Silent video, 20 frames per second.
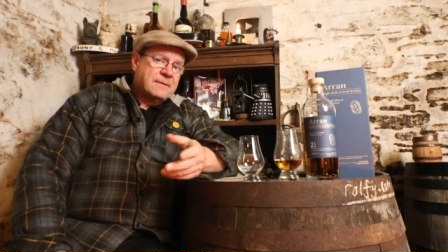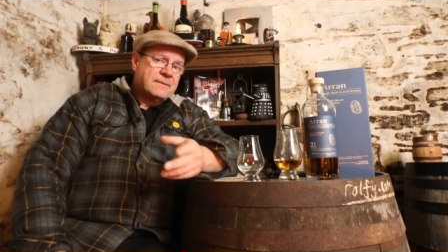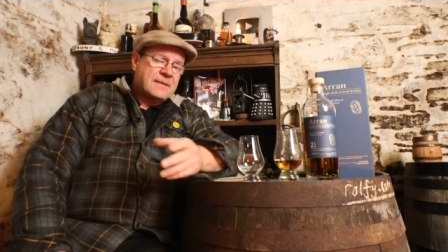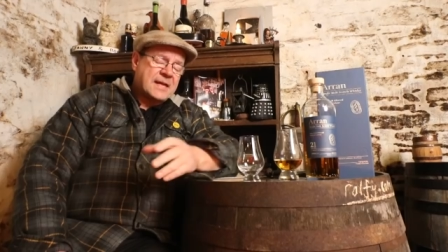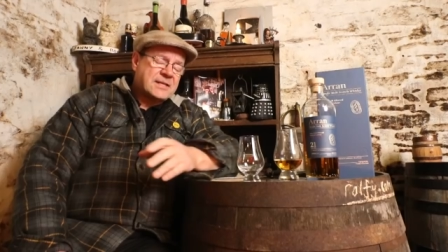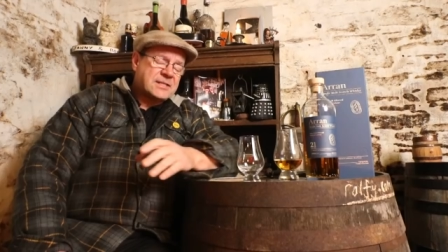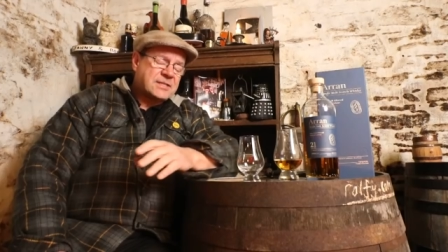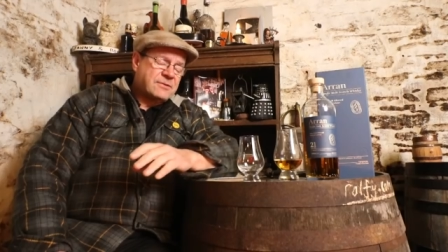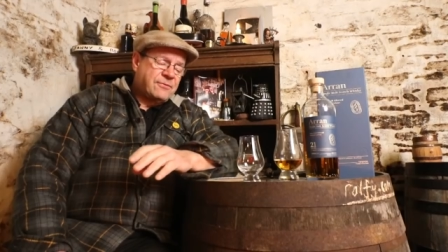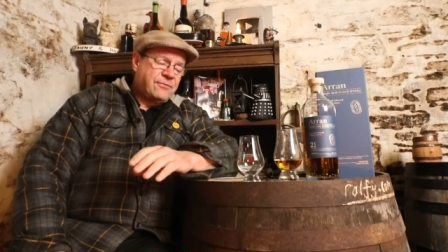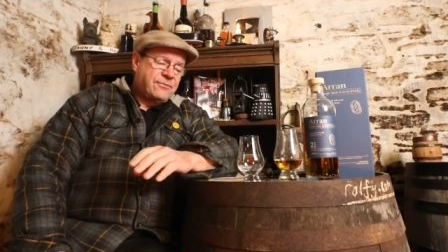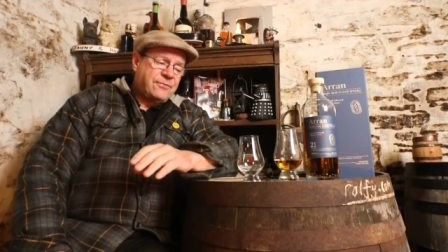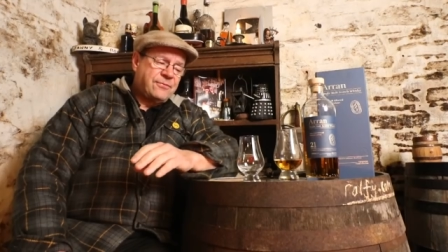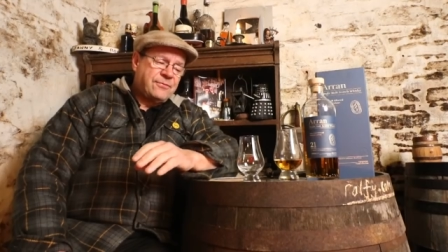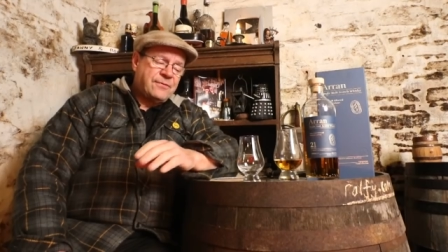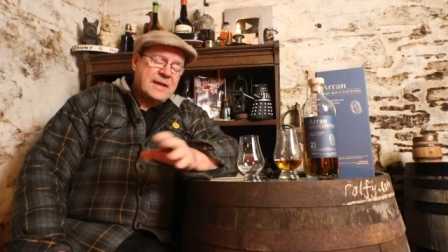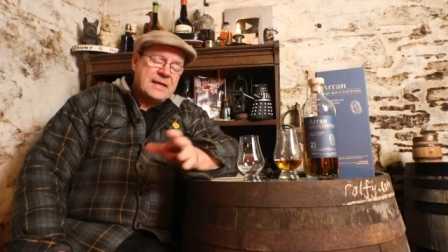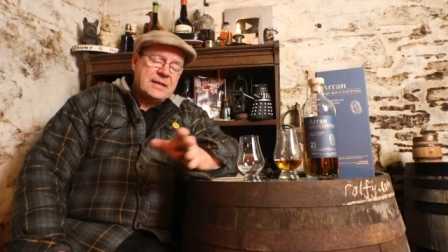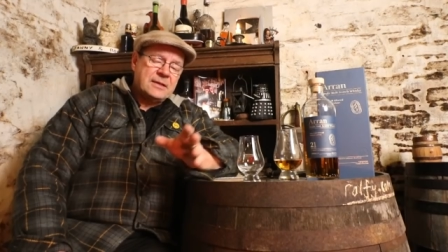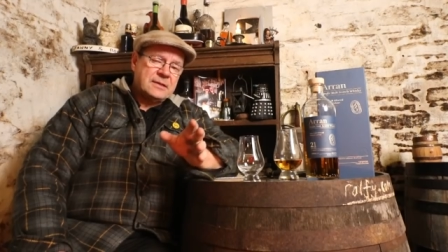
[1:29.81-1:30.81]
That's the
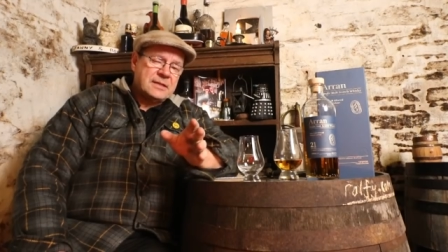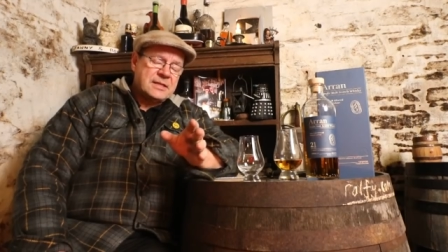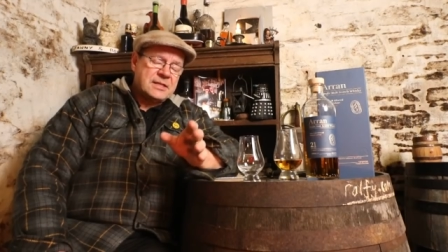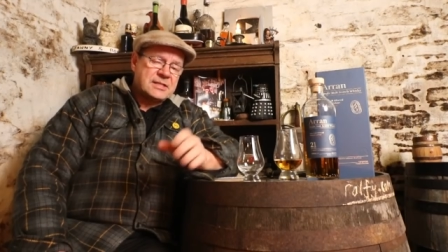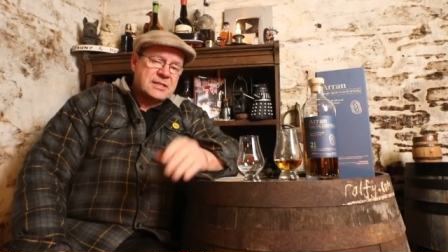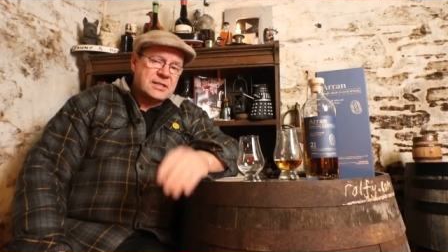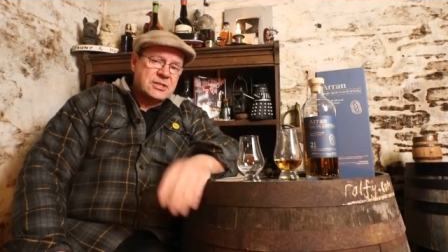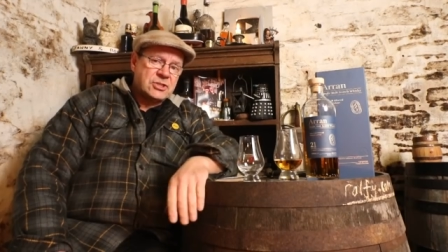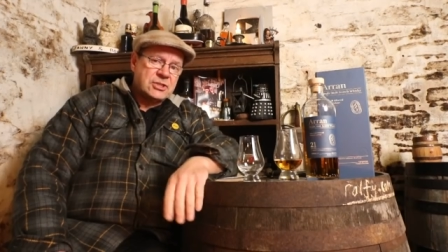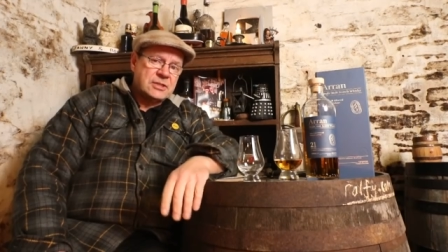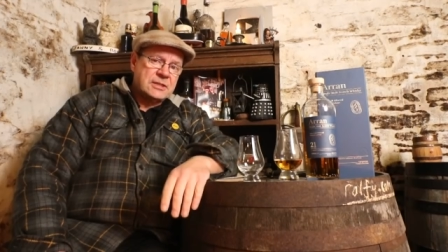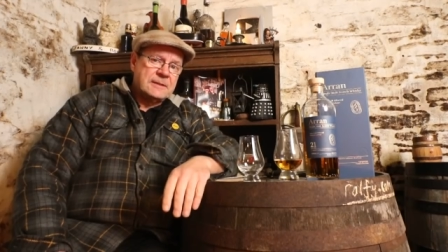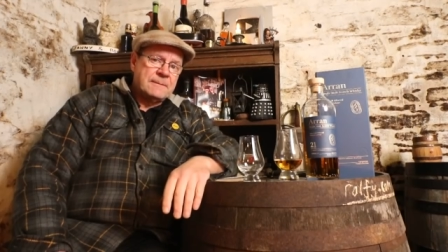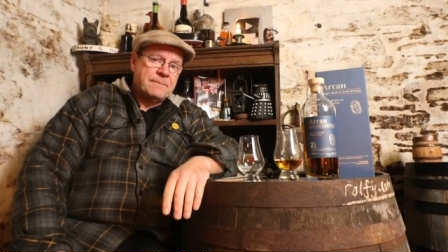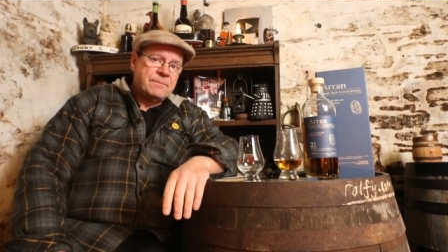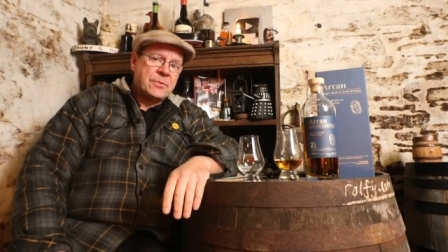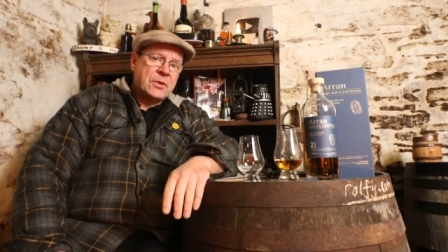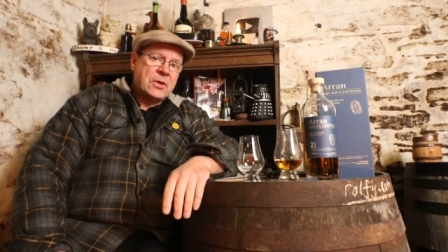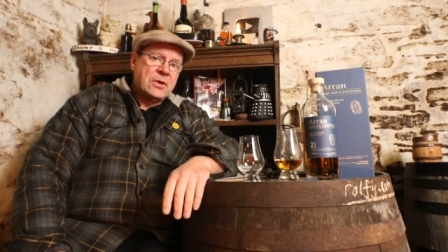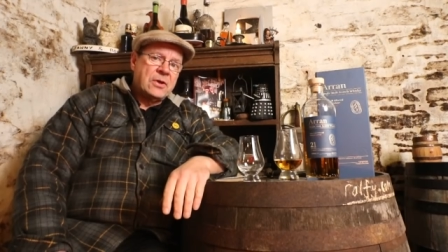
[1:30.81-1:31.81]
final
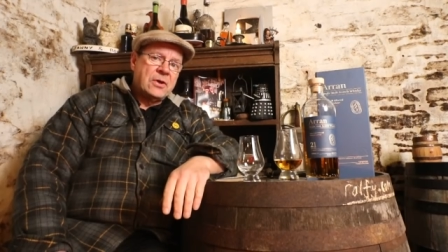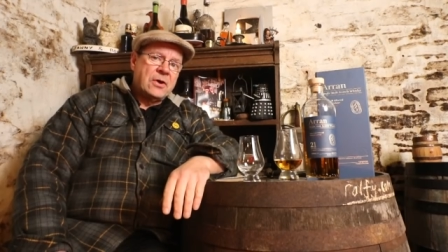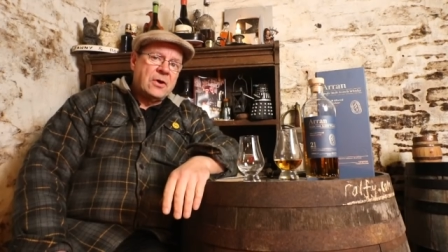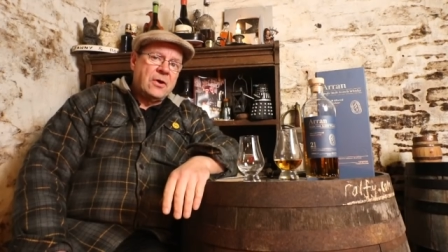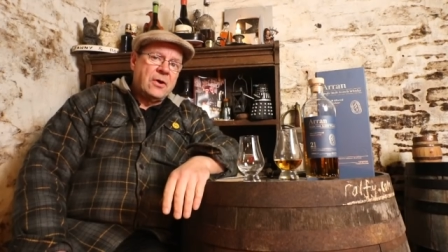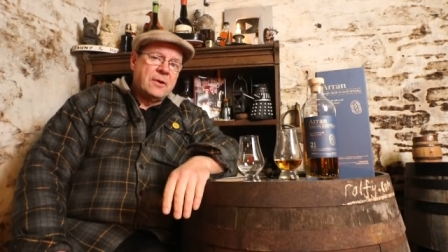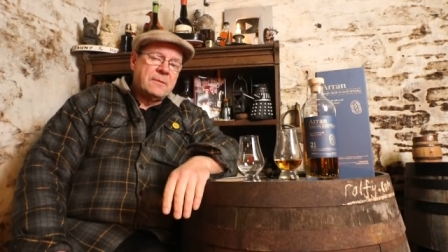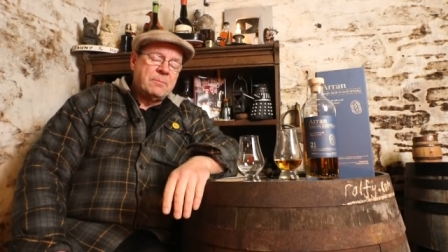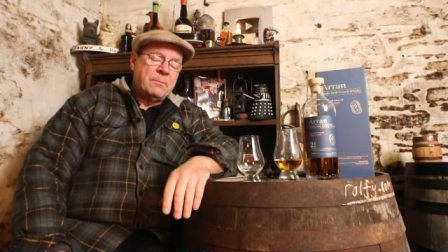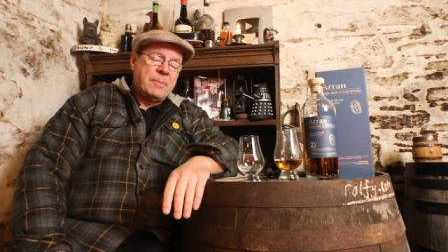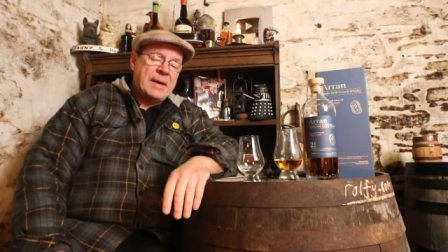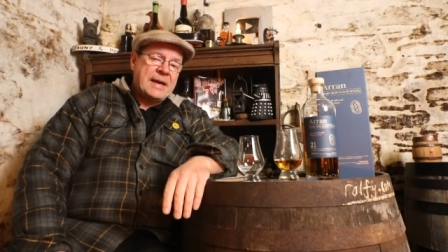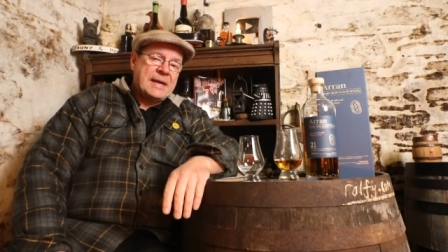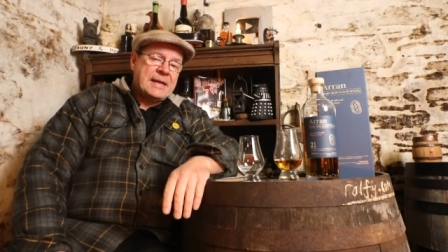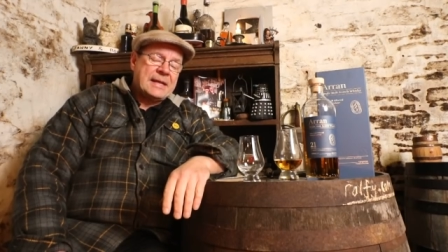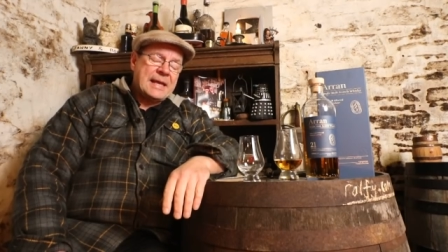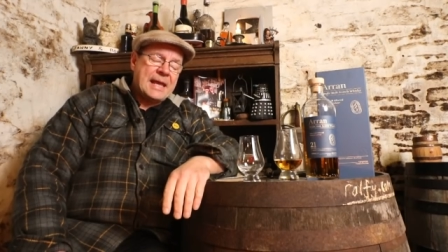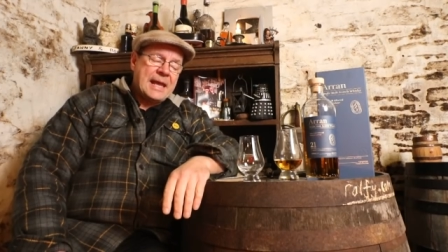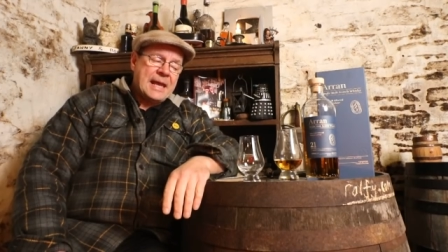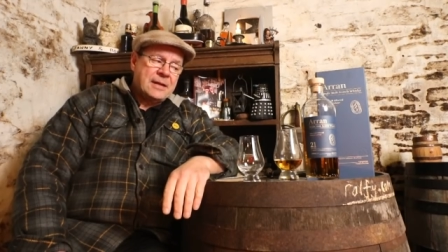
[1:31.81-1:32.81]
decision on
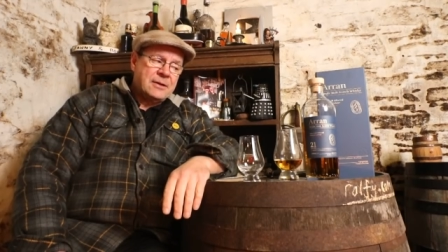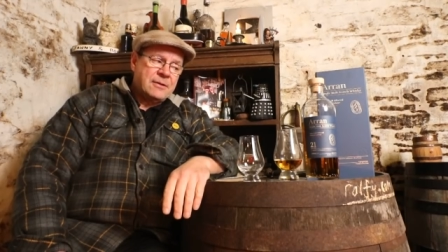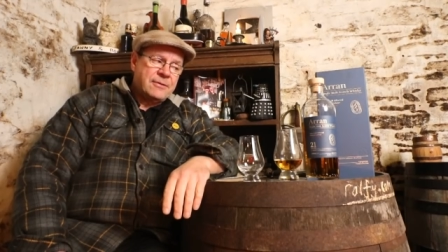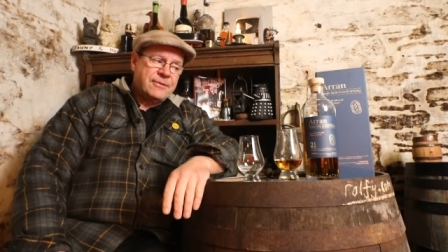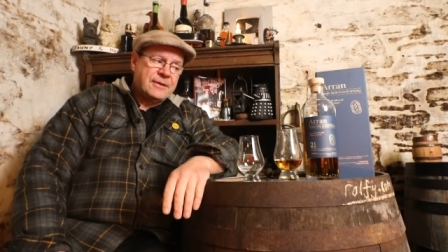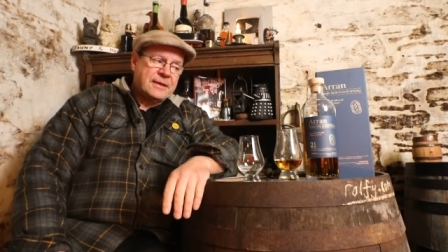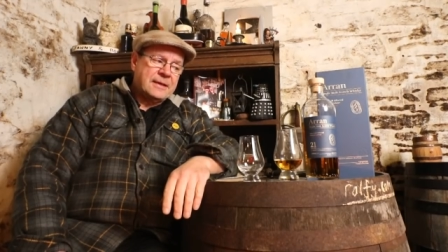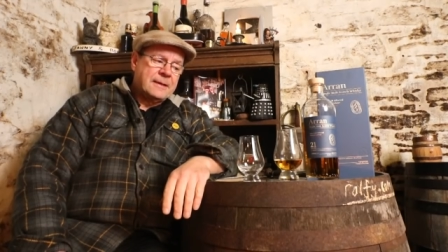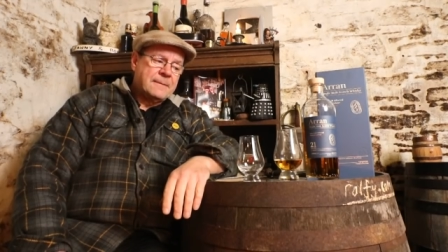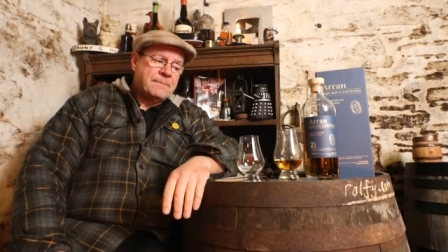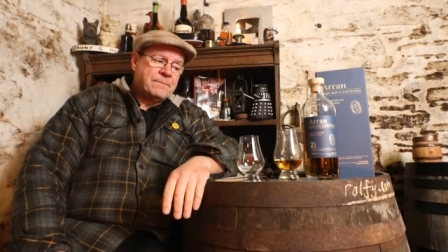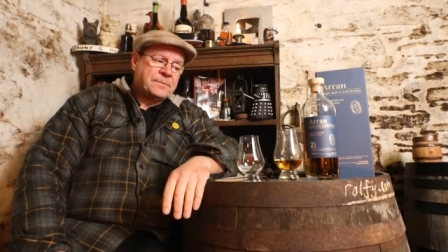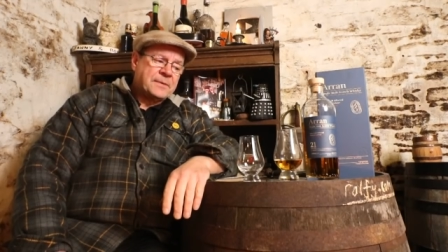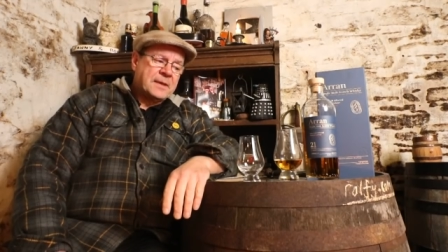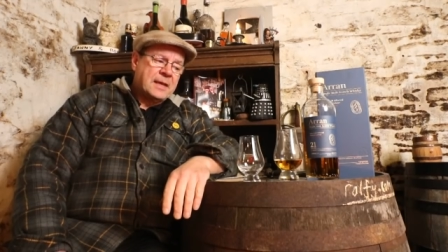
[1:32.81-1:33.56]
buying anything.